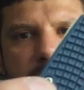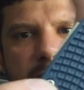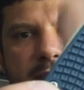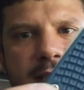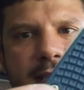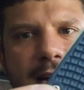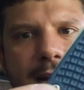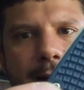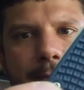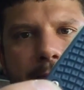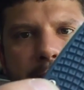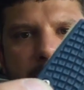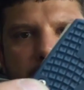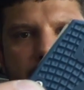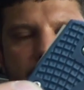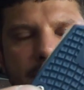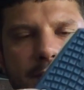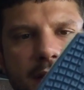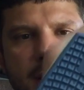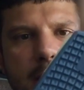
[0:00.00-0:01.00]
stop pin
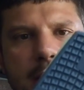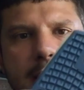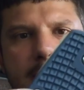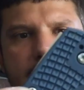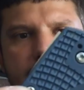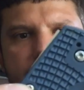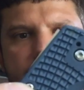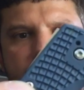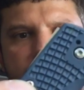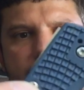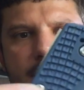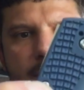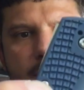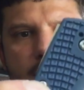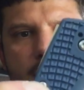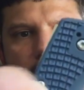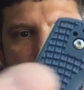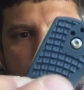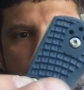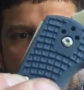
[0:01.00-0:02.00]
of the knife.
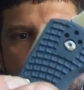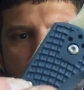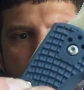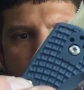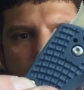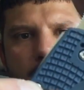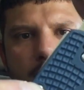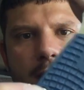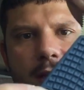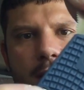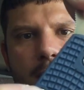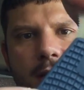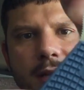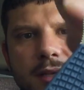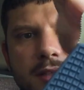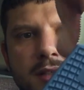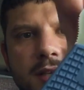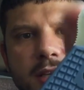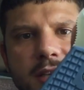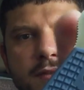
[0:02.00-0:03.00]

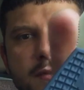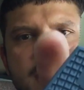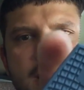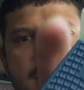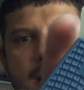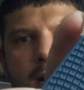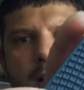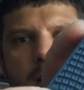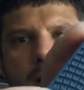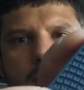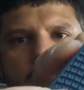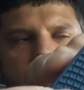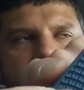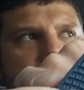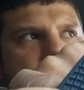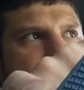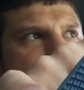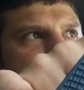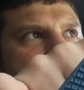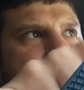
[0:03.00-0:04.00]
So you've got all
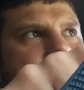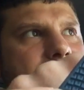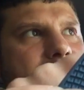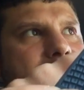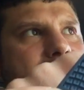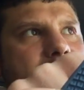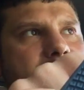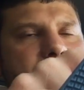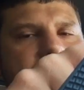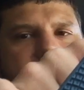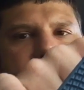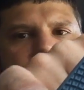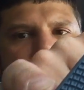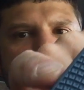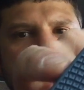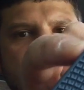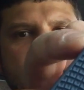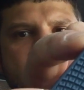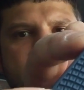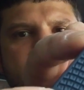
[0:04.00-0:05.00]
this as a
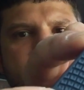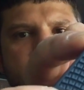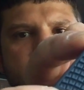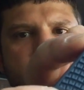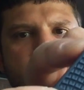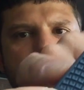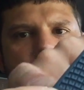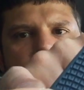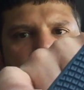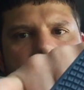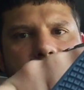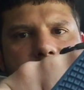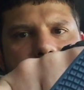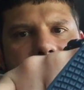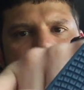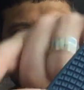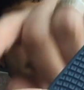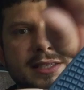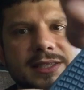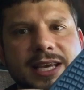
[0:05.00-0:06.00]
lever
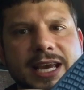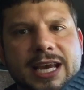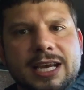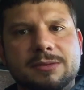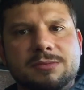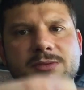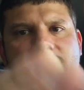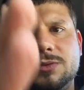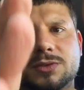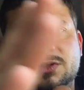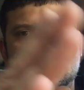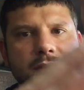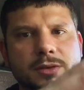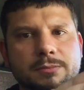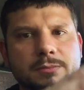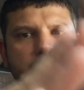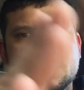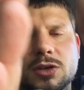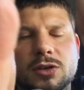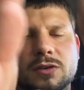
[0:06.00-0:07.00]
that is able to
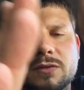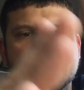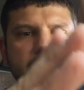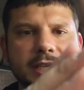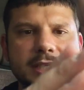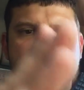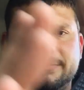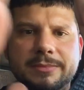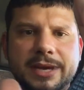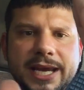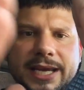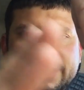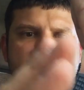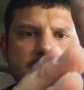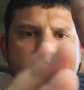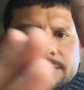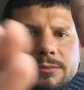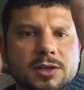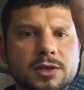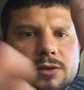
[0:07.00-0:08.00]
move and is made
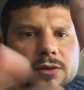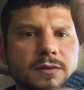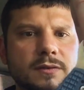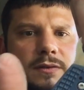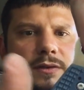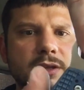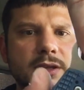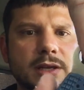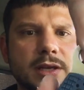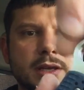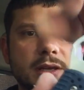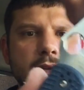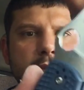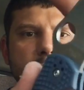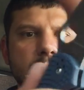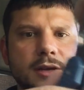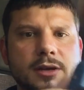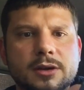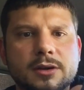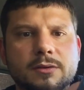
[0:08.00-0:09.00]
to move,
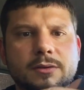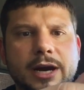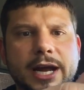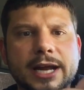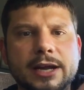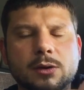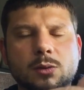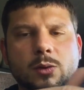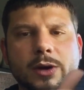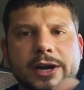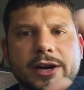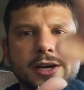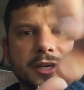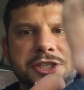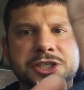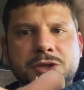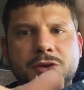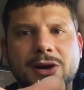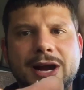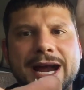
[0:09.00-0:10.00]
right? Where a
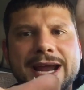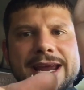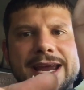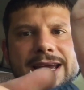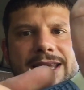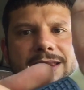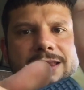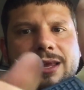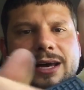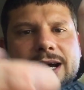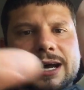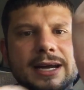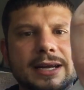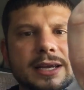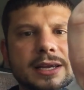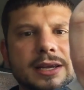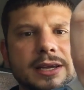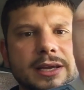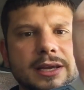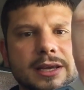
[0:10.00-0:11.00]
triad
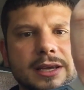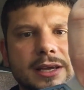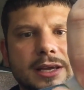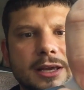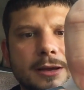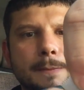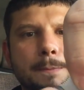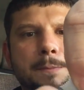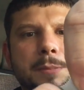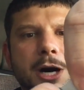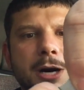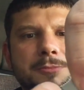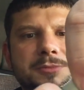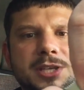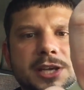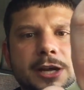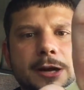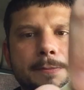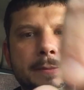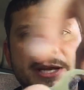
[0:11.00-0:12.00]
lock
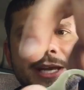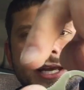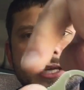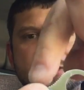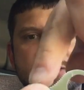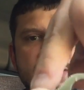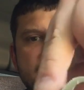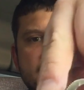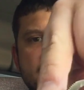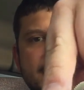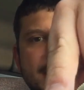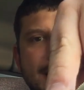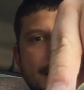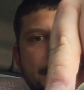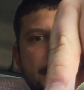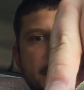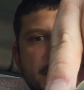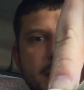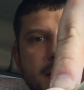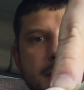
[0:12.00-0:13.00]
bumps it up against the
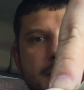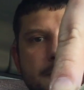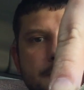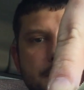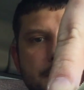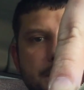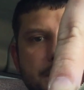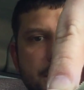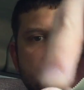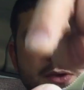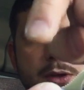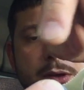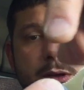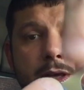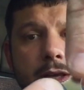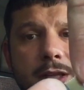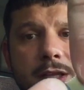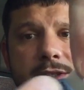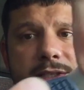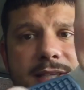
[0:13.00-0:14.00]
stop pin.
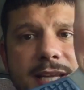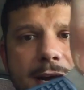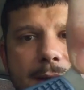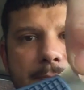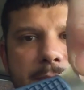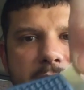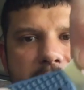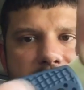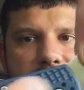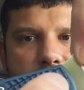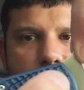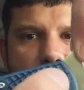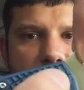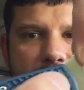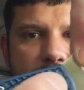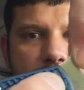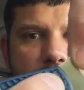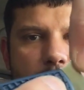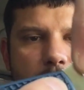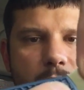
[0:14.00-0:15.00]
And the stop pin is
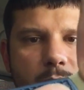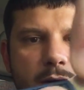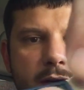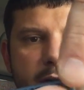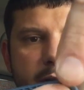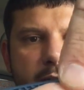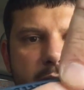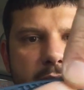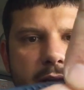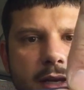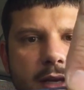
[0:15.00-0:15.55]
way forward,